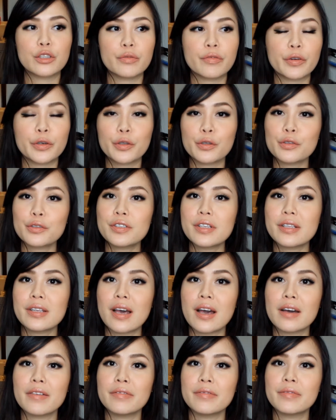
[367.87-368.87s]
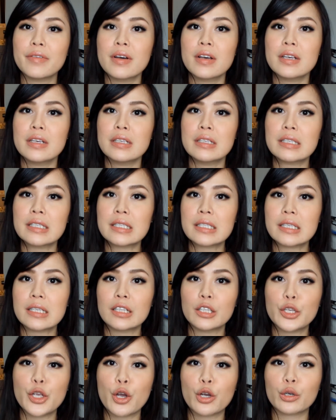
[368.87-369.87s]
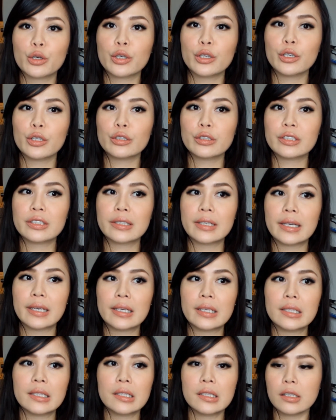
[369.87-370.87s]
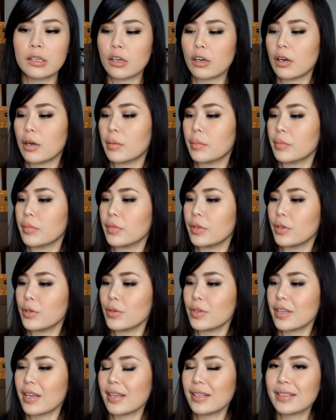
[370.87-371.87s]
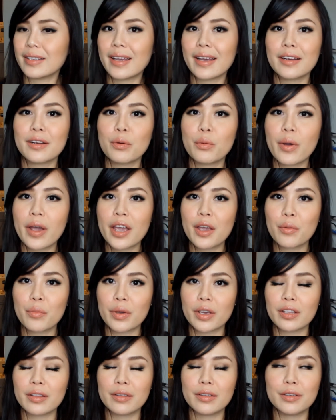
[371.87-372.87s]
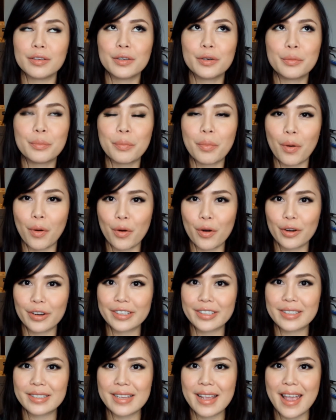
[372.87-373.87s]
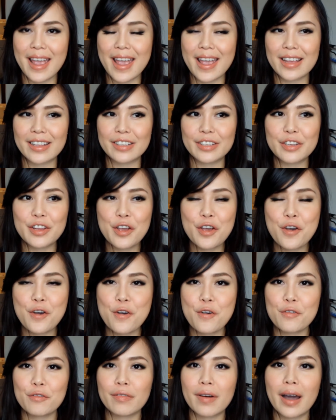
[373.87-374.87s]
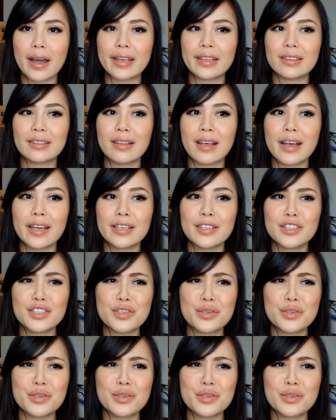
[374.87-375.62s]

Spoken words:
For those that have still younger skin, you can get away with, pores and fine lines.